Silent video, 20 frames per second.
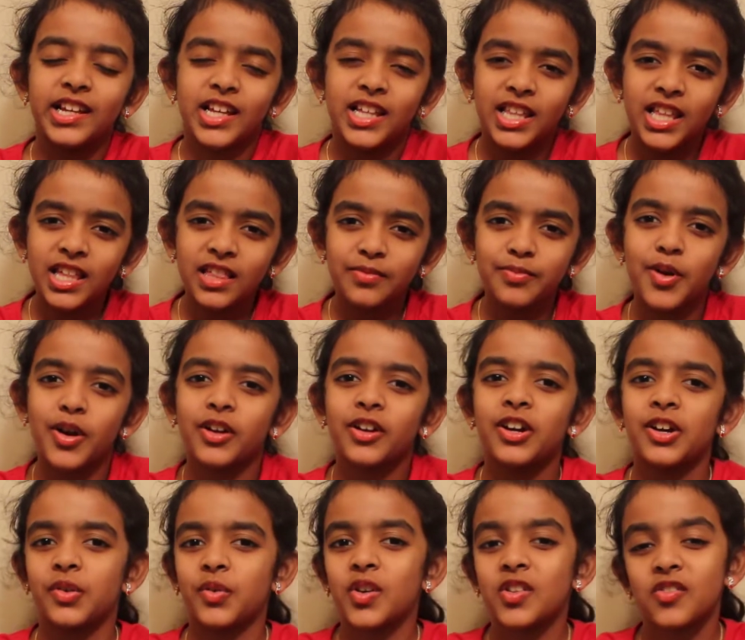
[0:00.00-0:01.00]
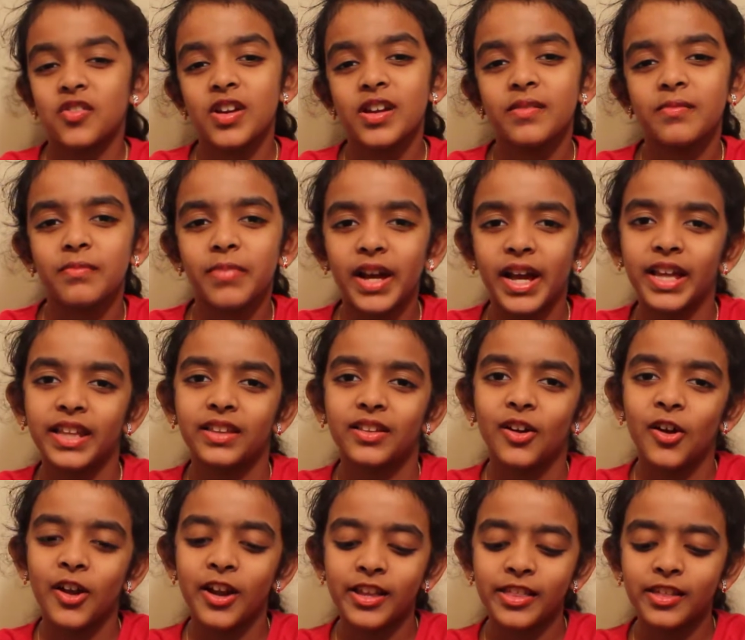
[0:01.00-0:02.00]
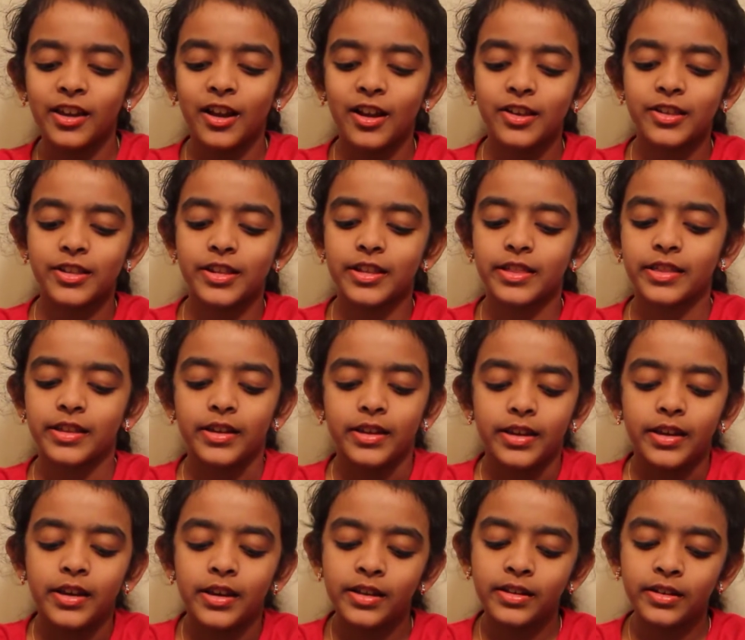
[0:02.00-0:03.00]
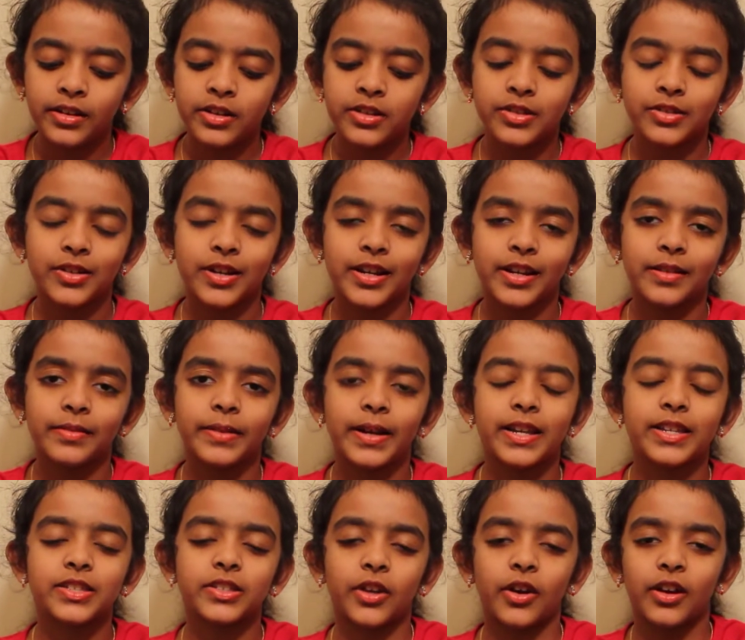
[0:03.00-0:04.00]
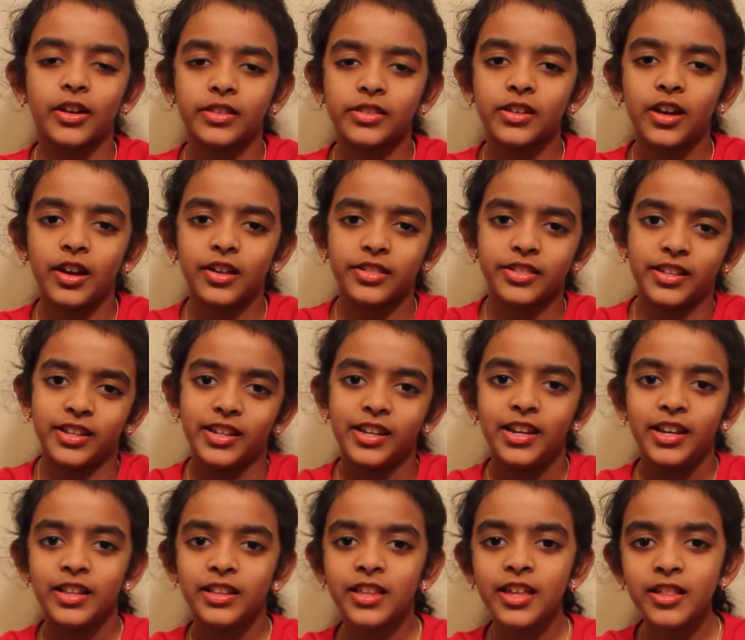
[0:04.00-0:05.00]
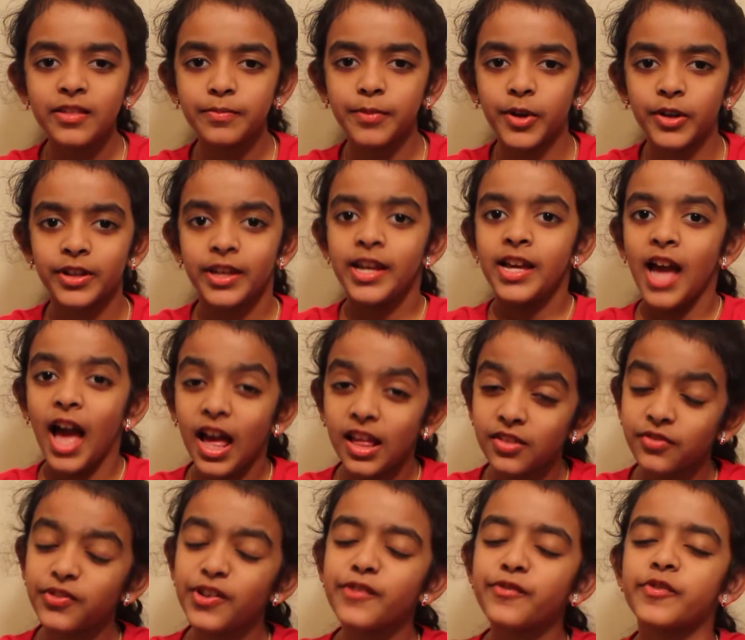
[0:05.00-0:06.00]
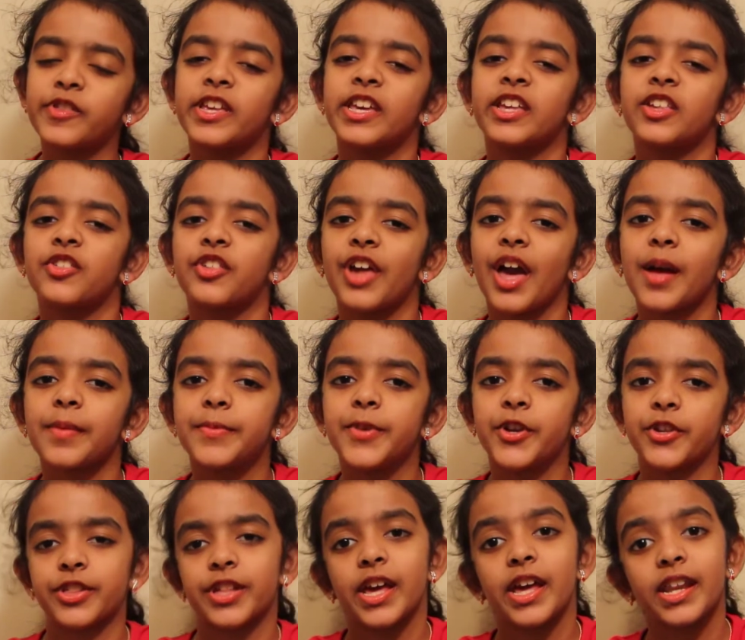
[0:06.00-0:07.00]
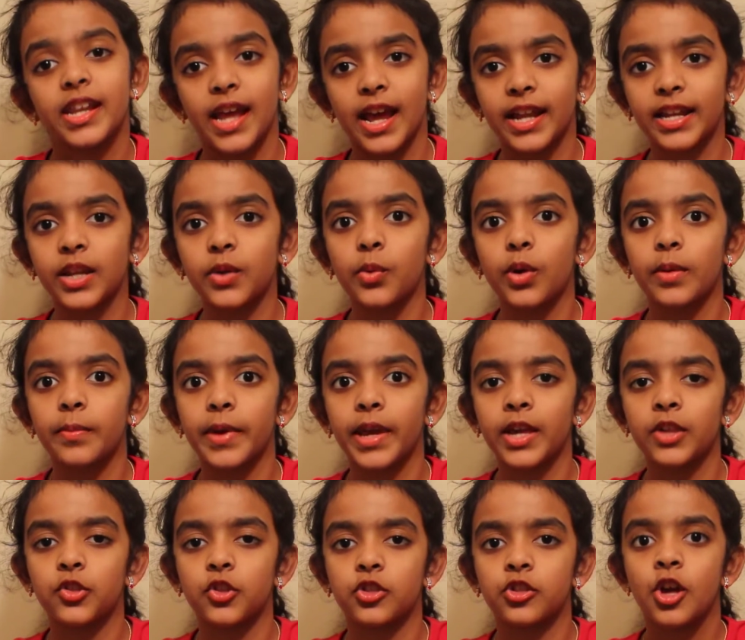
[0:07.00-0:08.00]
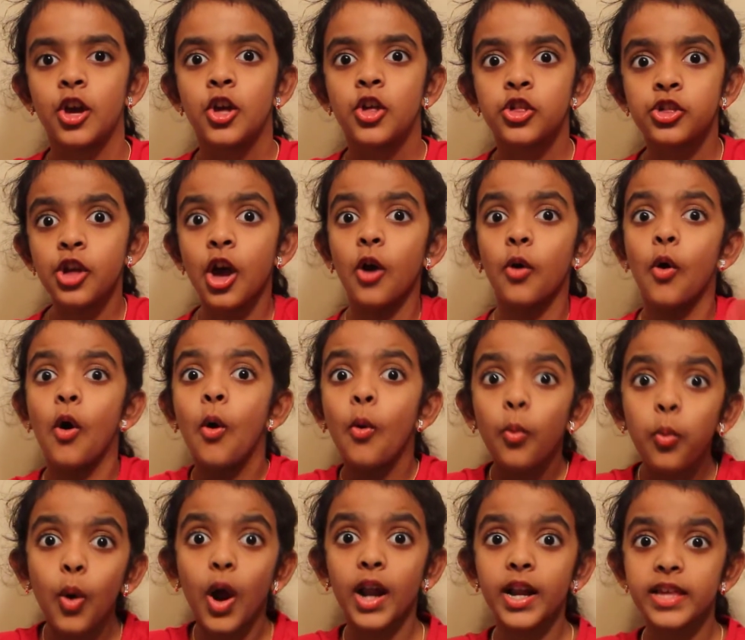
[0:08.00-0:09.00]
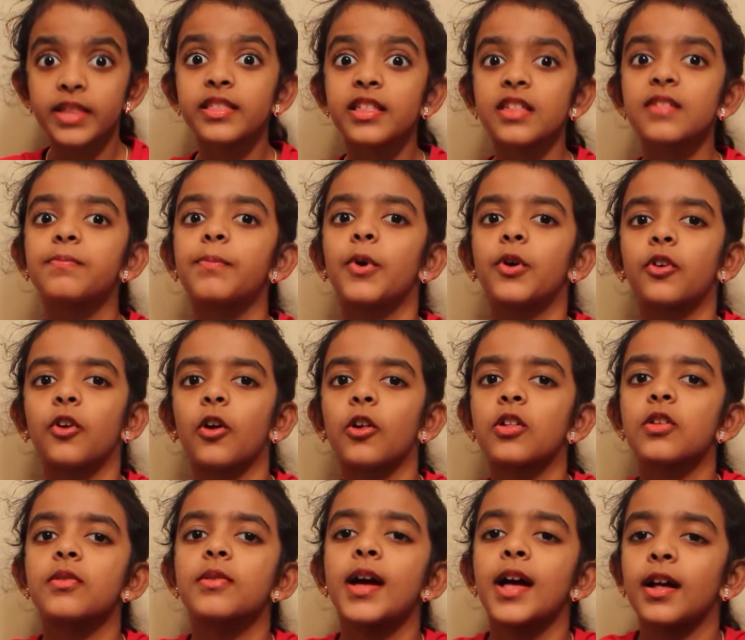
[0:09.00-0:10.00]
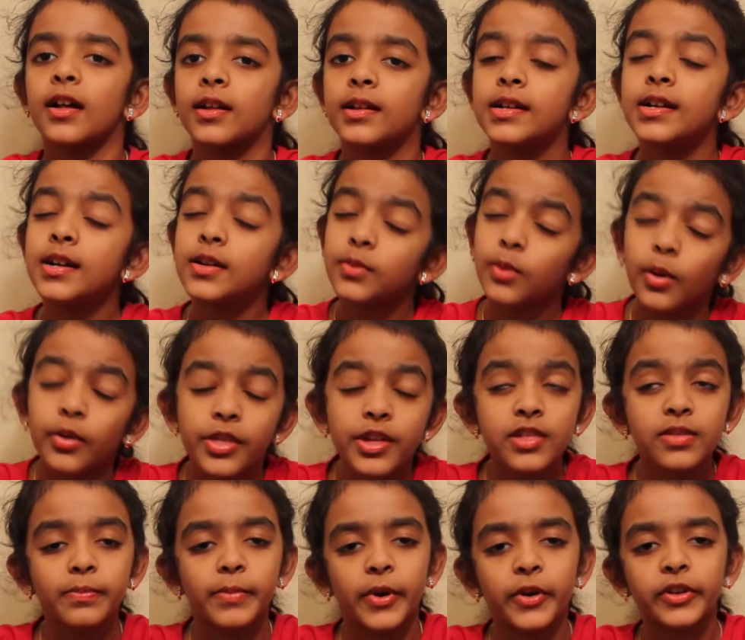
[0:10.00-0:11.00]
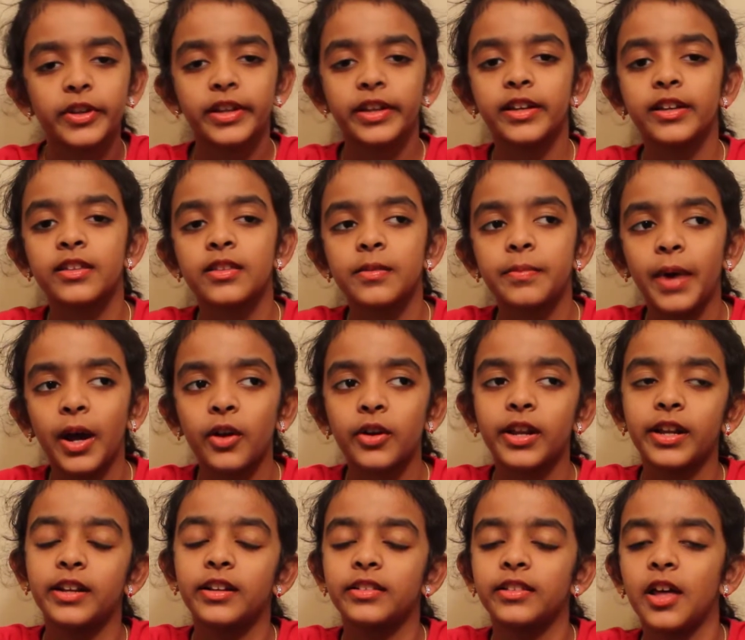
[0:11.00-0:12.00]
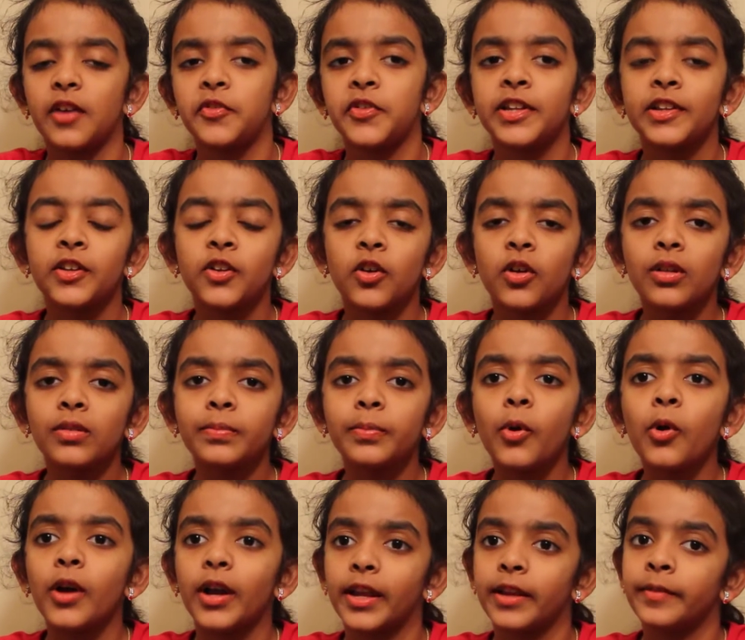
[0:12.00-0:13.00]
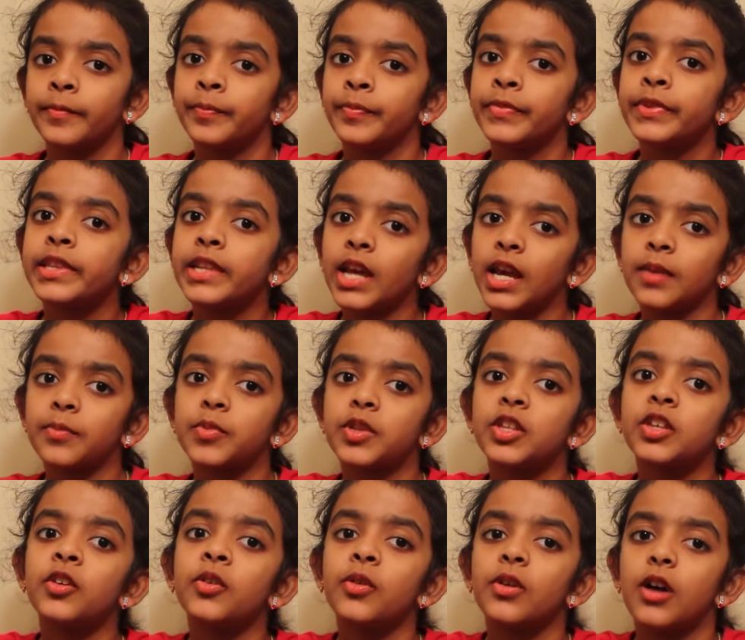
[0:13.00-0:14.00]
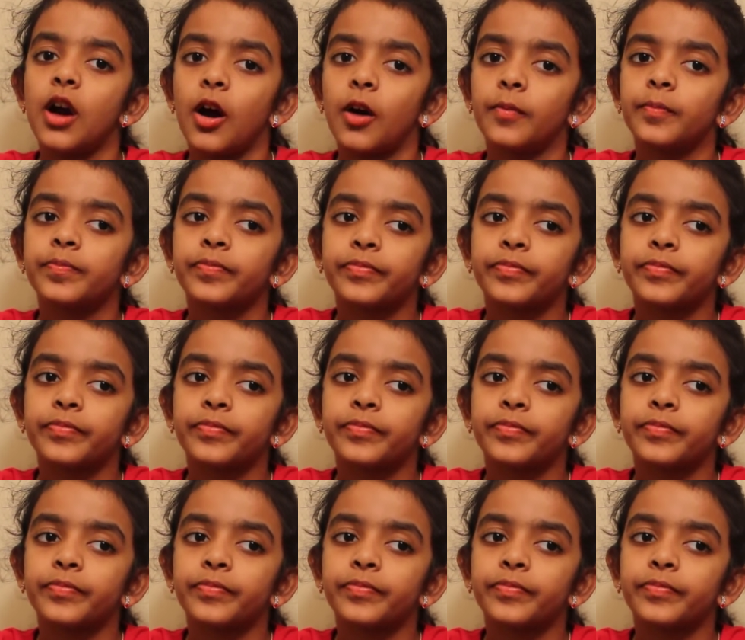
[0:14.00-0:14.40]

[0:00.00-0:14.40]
This book was written by Tarshis and illustrated by Dawson. This book has 15 chapters and 91 pages. So, what is this book all about? Well, this book is about an 11-year-old boy named Hugo.